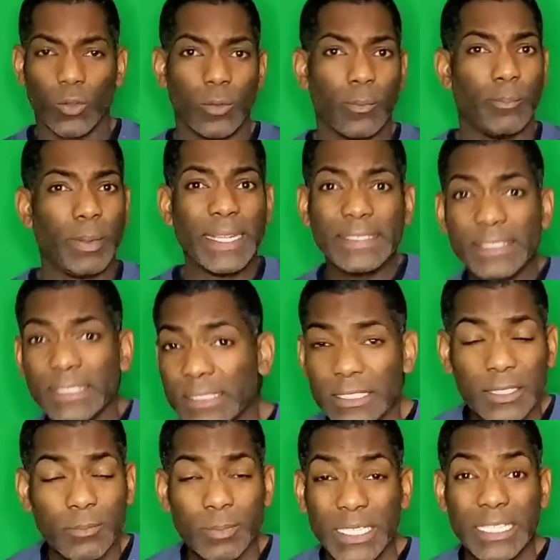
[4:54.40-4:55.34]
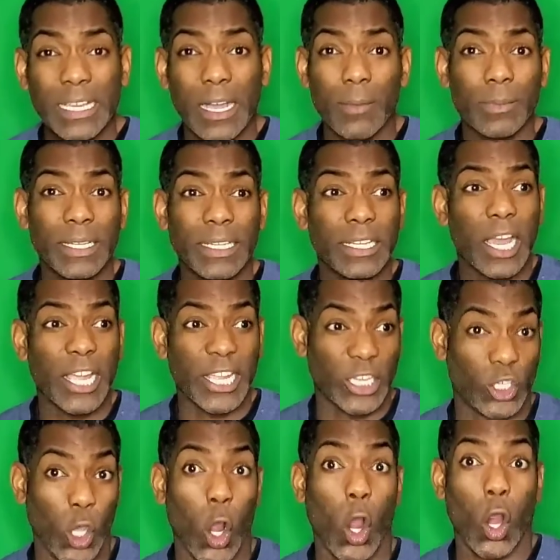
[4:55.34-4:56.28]
basically becoming
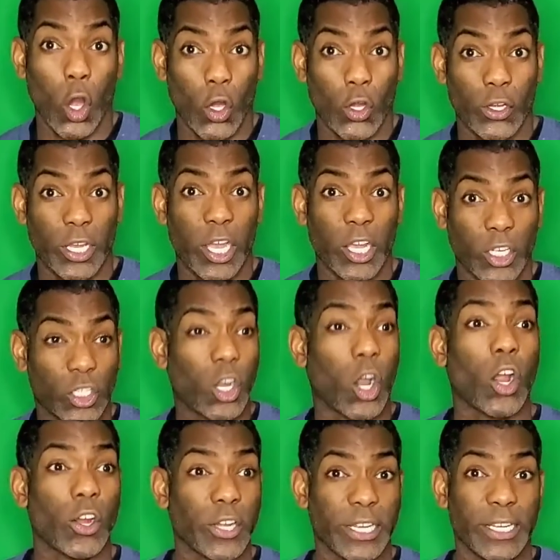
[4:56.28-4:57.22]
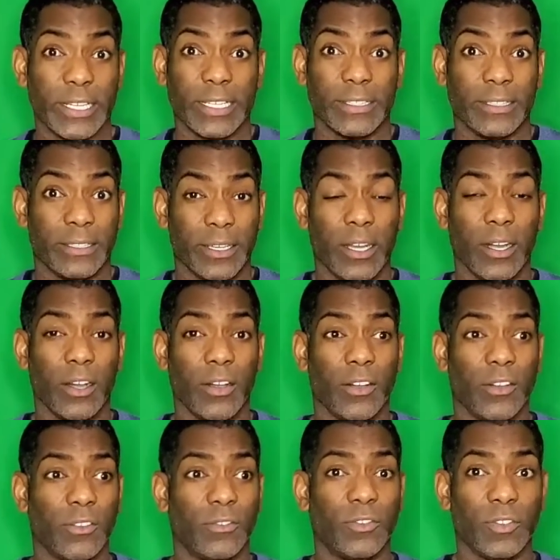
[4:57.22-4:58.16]
a guardian
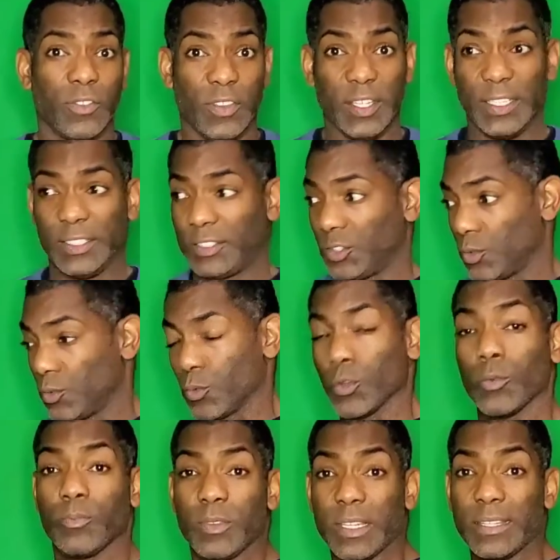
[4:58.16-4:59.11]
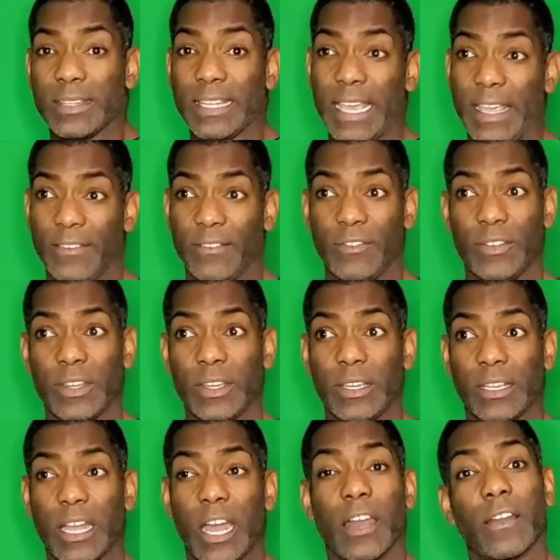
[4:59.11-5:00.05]
of this group that they've
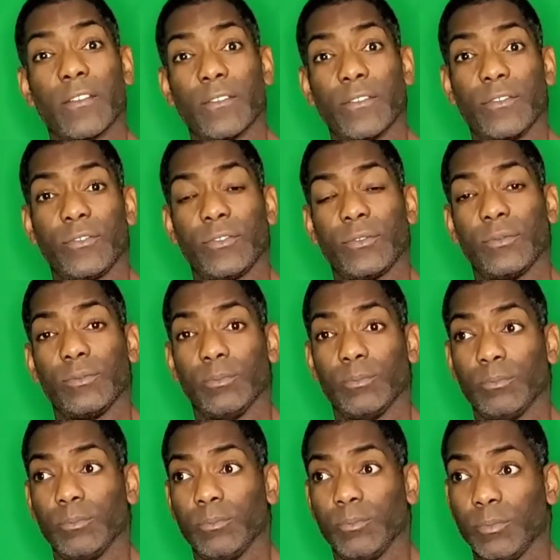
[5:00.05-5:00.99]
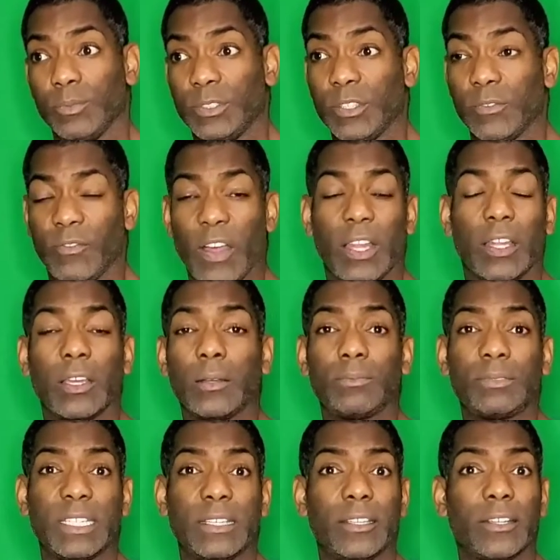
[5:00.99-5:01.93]
kind of
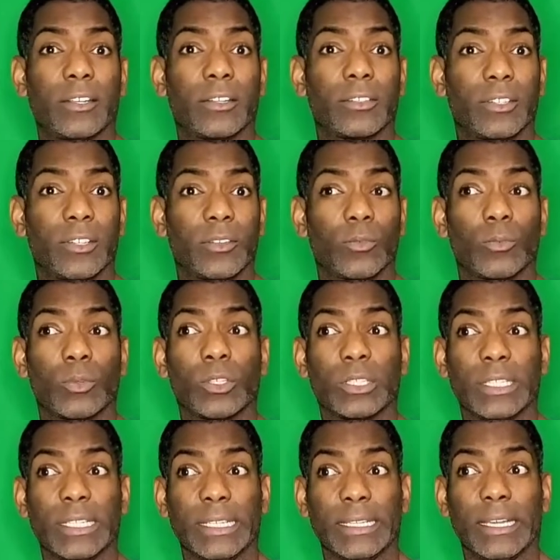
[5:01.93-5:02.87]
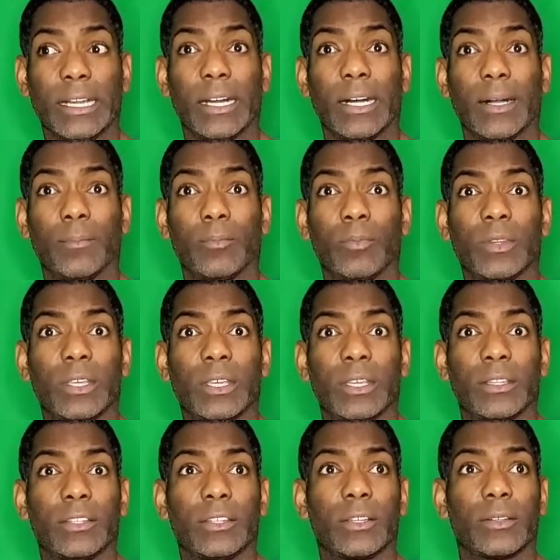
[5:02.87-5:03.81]
developed, and they're really
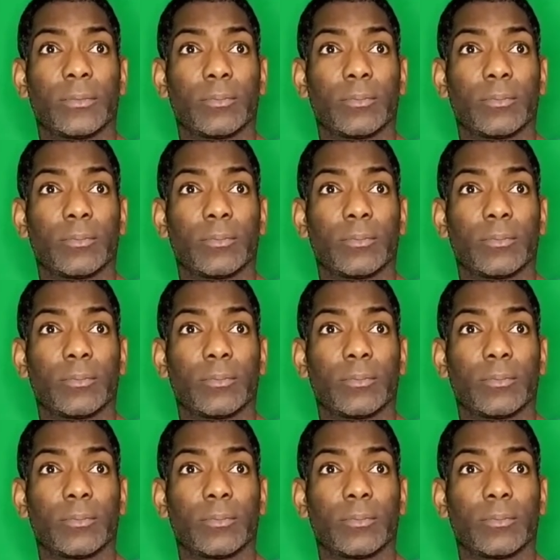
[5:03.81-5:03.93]
they're